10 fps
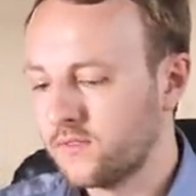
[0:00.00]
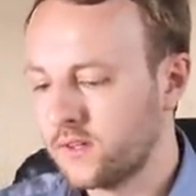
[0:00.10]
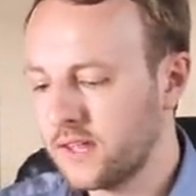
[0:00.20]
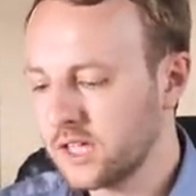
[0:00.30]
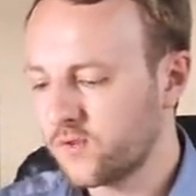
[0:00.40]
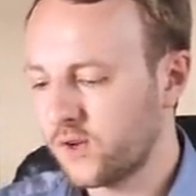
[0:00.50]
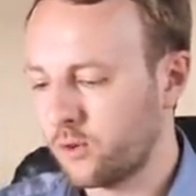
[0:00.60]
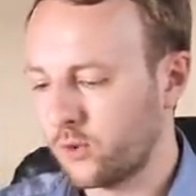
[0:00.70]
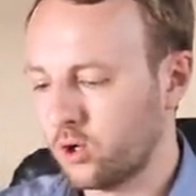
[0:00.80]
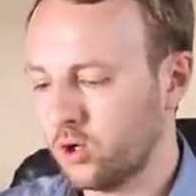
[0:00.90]
The next thing
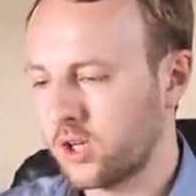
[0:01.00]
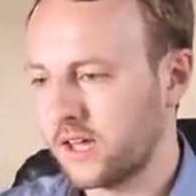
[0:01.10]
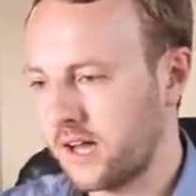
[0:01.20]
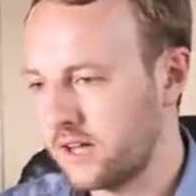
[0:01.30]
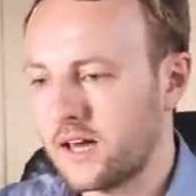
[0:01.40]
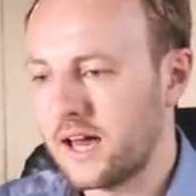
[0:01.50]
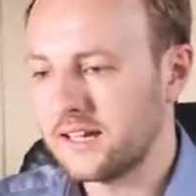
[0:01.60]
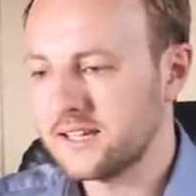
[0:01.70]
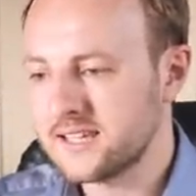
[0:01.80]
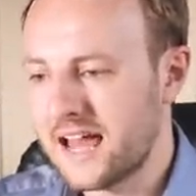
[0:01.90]
I want to look
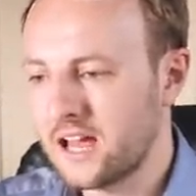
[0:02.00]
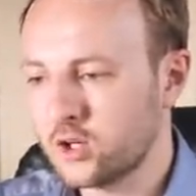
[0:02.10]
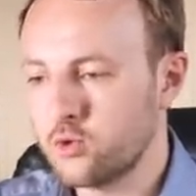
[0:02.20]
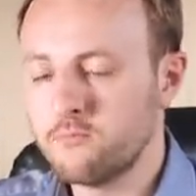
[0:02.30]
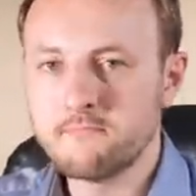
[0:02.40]
at is actual